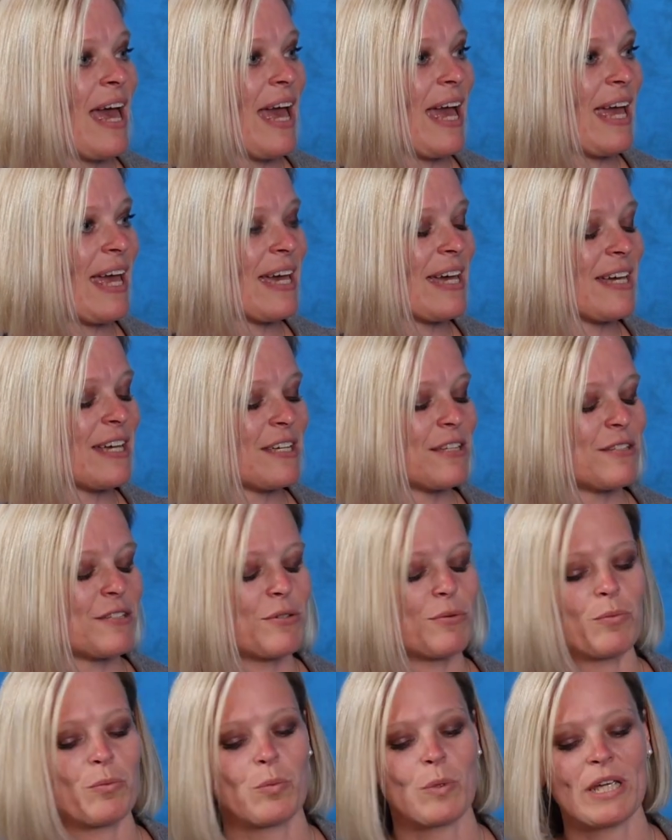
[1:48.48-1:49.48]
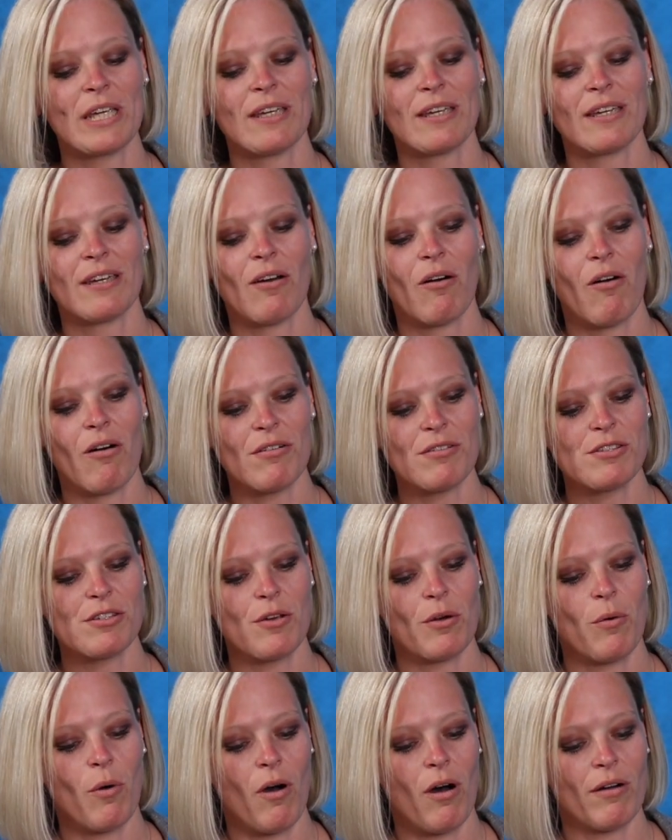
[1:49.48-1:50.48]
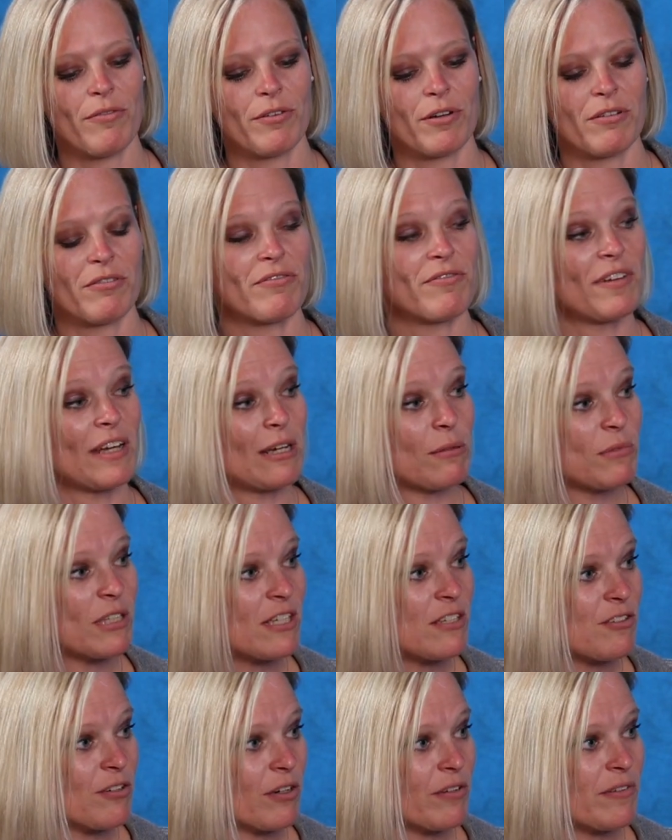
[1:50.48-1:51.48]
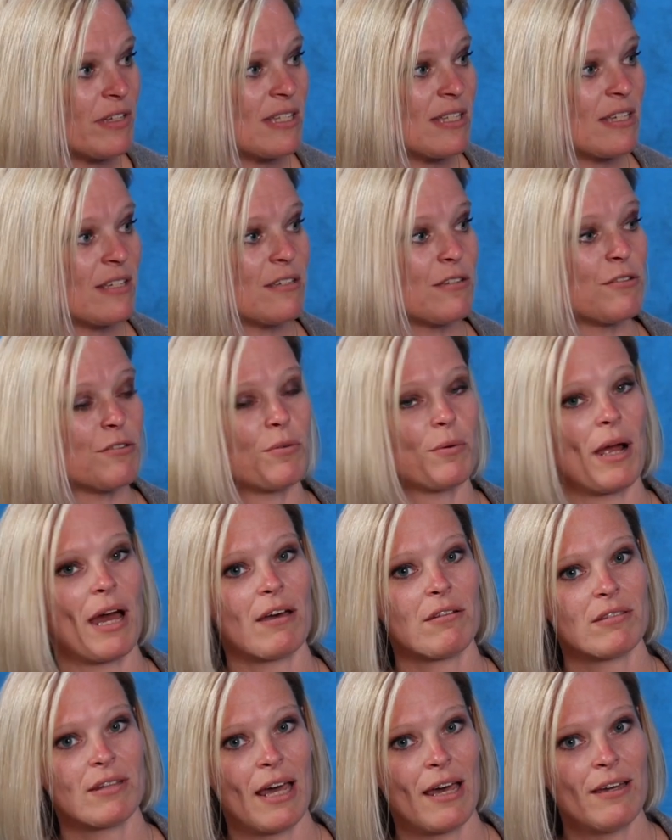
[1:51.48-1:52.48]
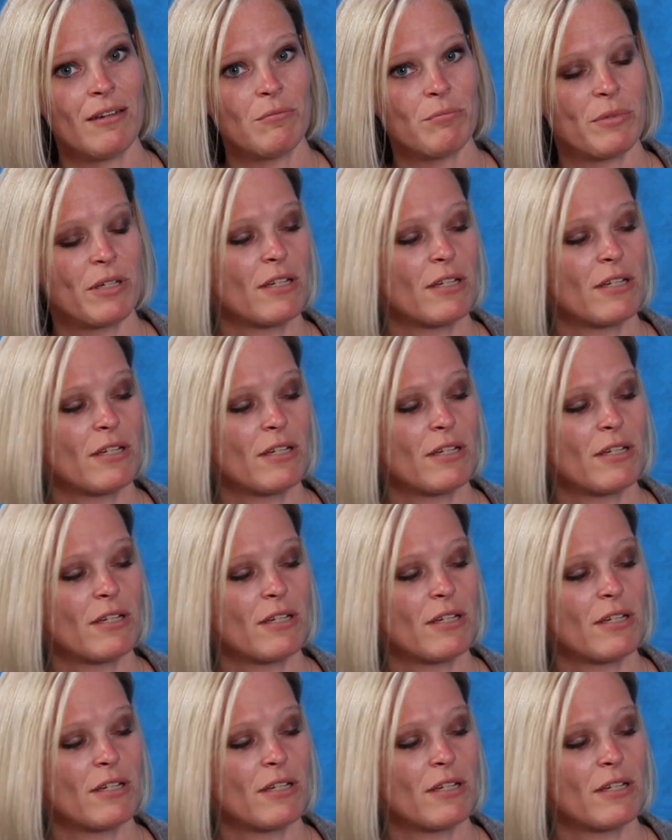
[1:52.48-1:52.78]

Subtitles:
And we also offer family services throughout that,